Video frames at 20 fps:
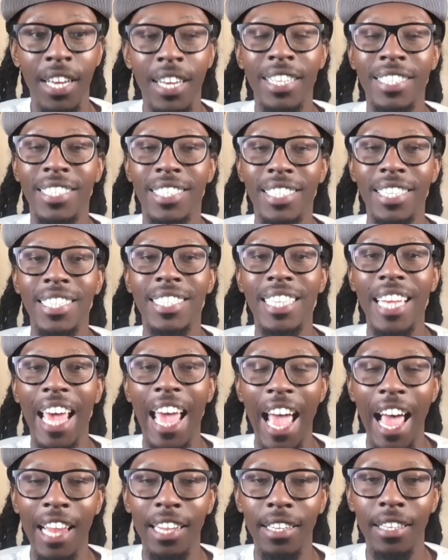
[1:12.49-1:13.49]
since
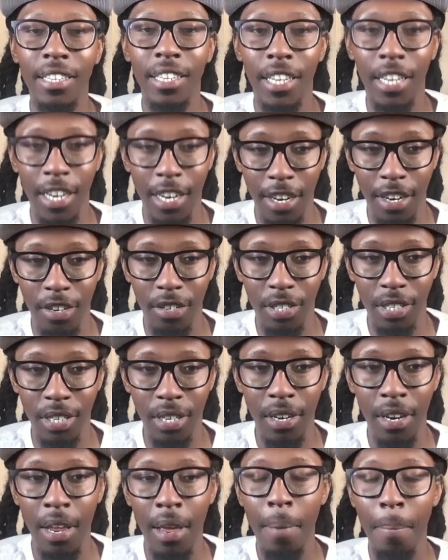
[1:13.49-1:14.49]
Allen
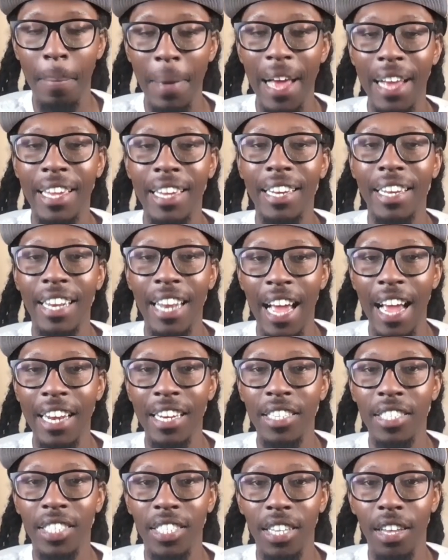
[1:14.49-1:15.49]
Henderson back in
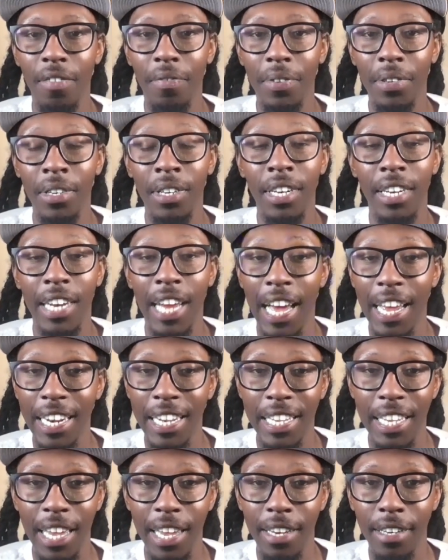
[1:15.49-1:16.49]
97,
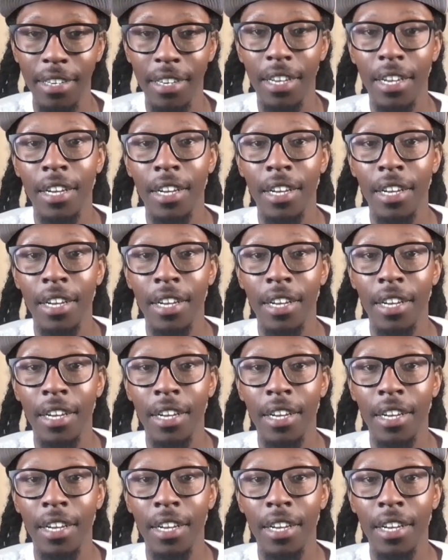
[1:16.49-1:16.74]
98.